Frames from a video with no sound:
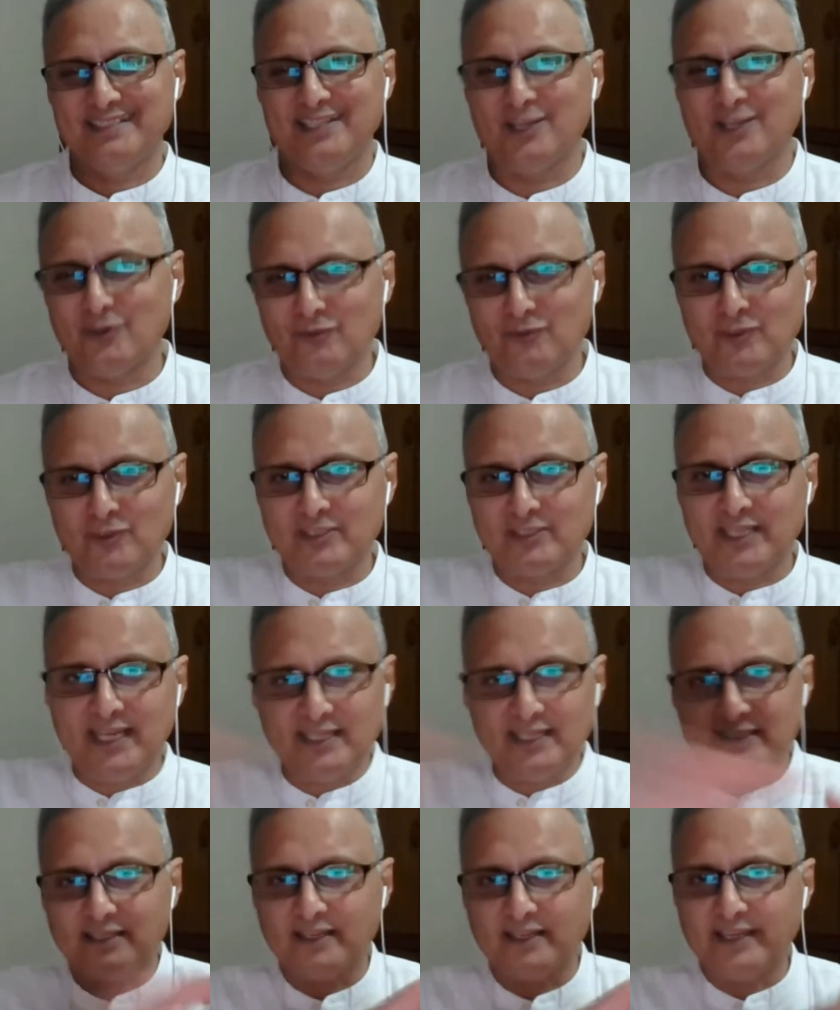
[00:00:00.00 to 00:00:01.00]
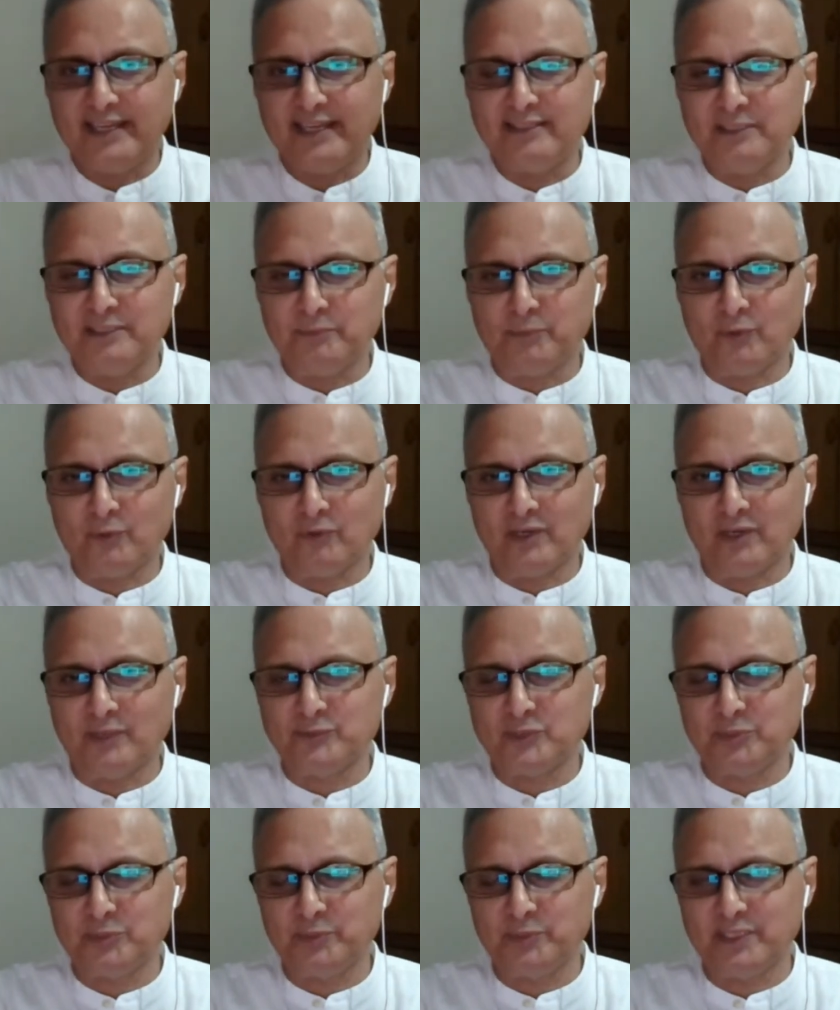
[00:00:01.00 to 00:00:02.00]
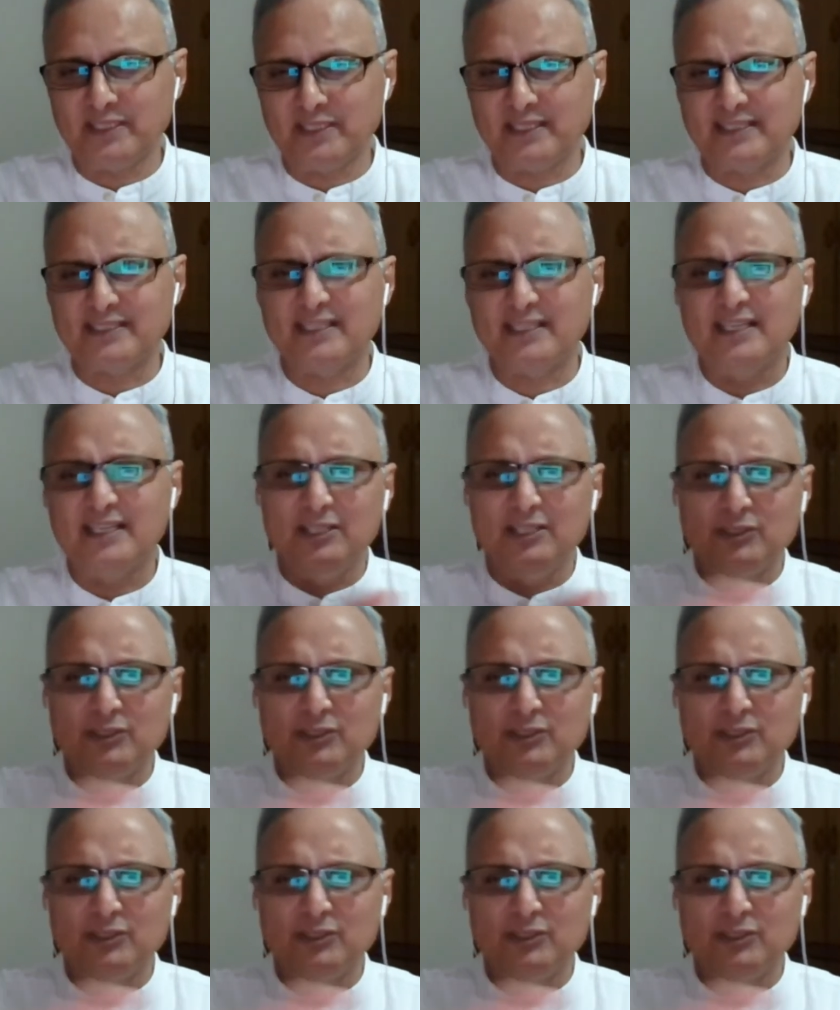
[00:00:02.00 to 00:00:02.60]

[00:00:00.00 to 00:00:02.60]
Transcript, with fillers: Now, for that, again, the program should be created.